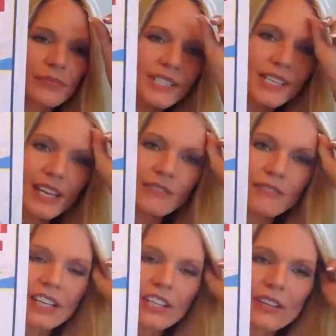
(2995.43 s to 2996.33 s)
take
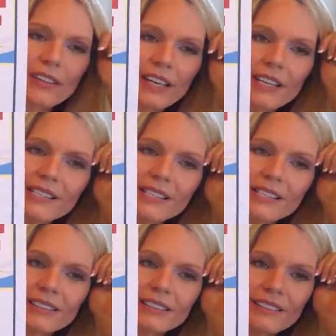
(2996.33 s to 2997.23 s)
advantage of this,
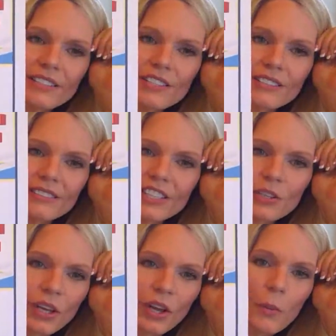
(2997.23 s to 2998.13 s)
and you
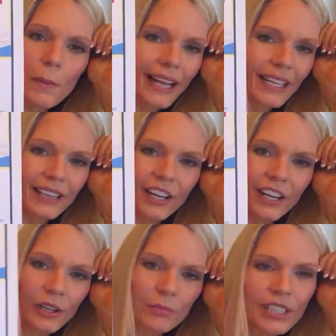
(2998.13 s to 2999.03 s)
can go back in there,
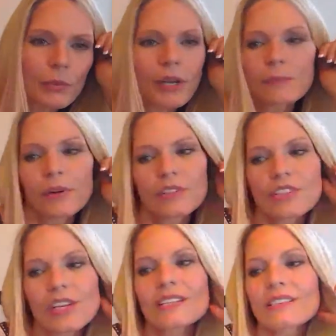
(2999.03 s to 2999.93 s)
complete one
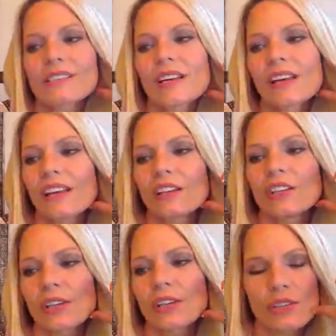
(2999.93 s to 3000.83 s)
purchase,
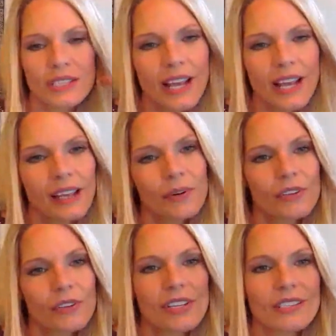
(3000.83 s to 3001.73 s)
you can do a second
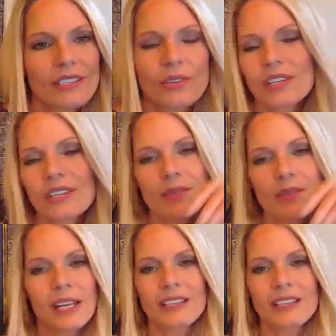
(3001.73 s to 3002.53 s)
purchase, do it as many